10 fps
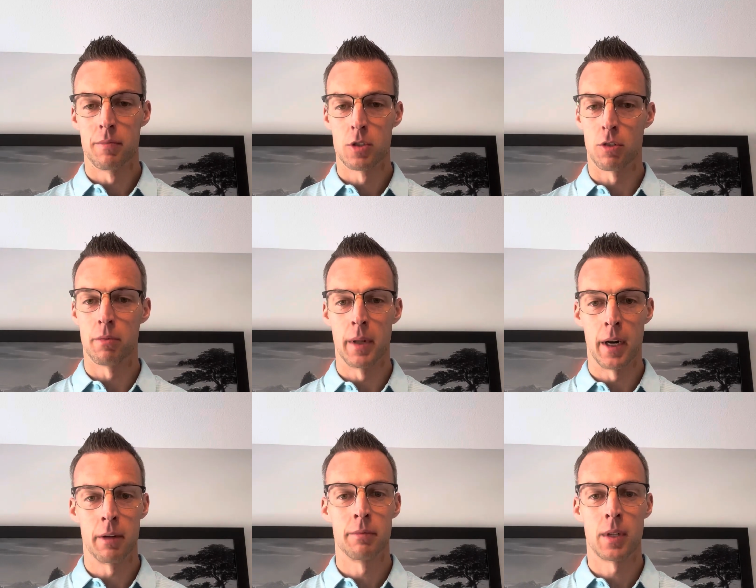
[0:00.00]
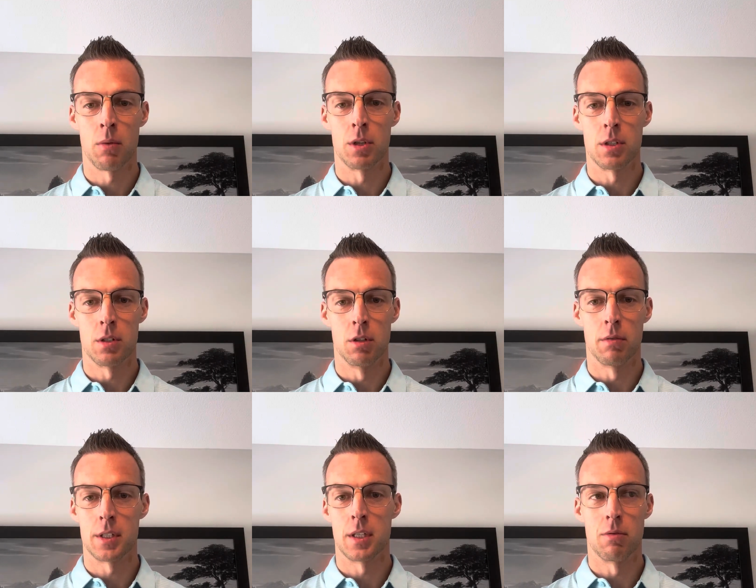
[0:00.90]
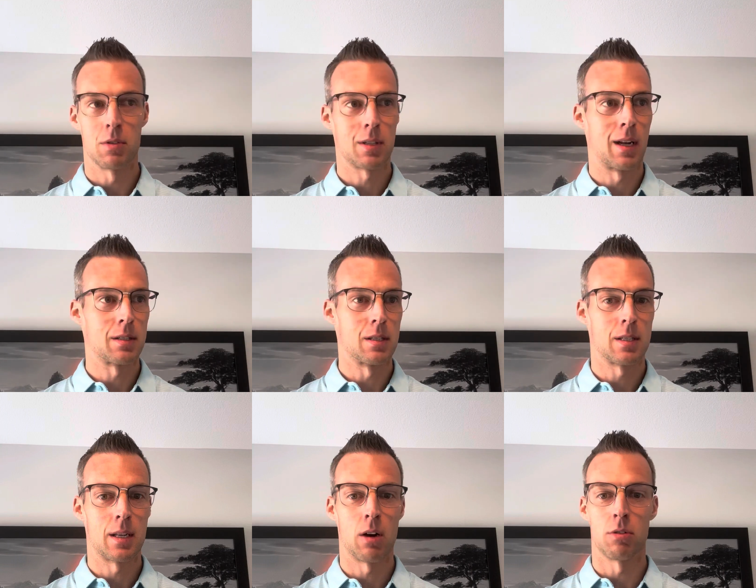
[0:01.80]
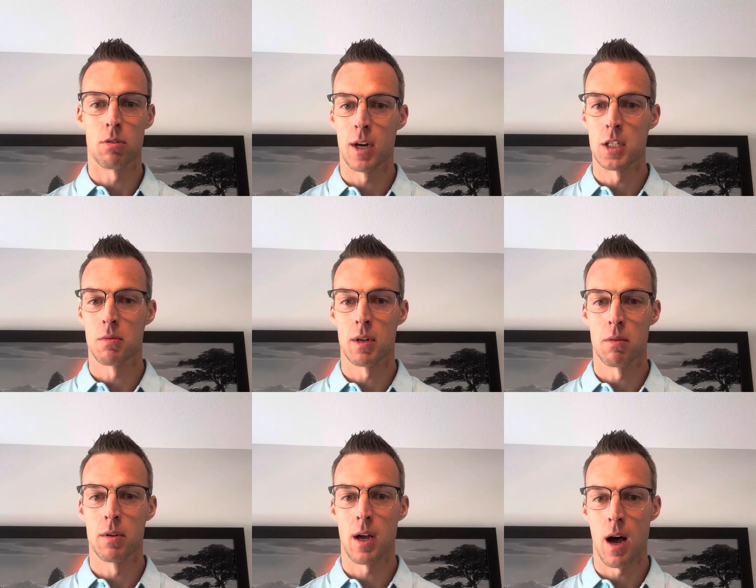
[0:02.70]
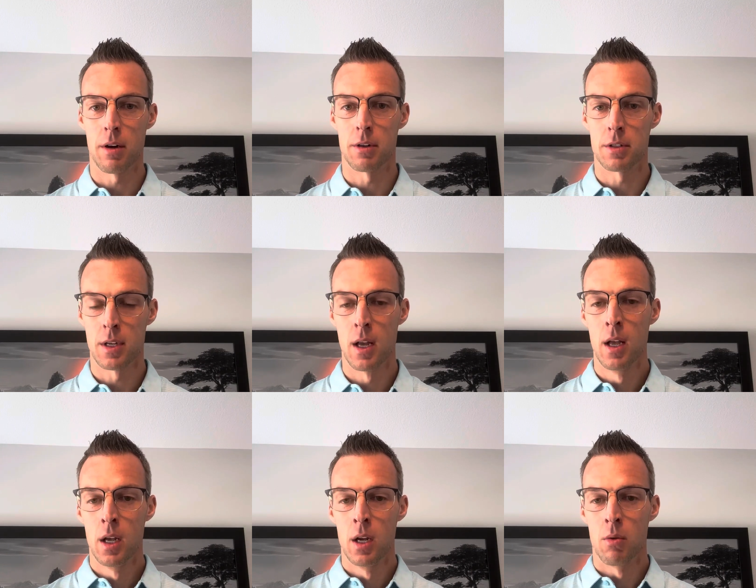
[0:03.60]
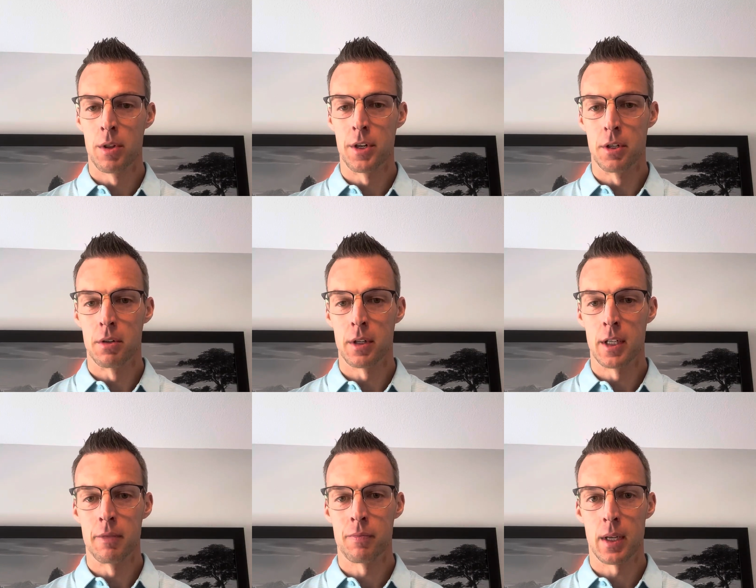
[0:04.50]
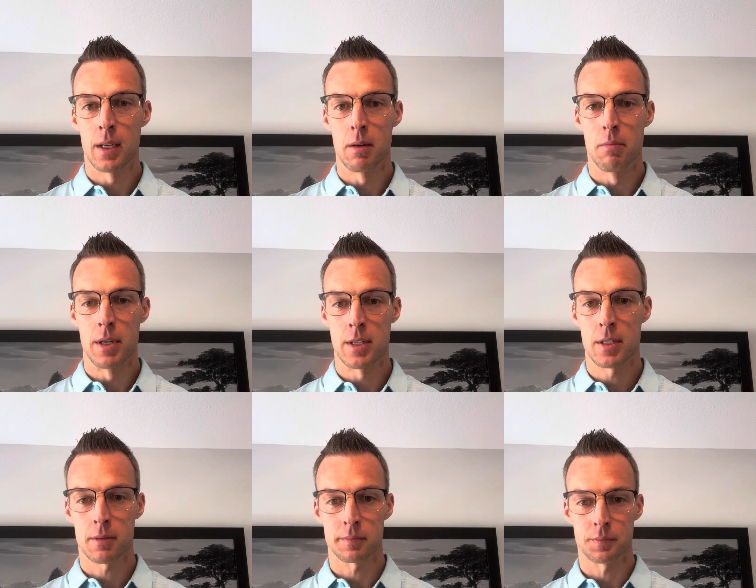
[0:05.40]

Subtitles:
So from there, I went to University of Wisconsin-Stout and graduated with honors with a degree in business.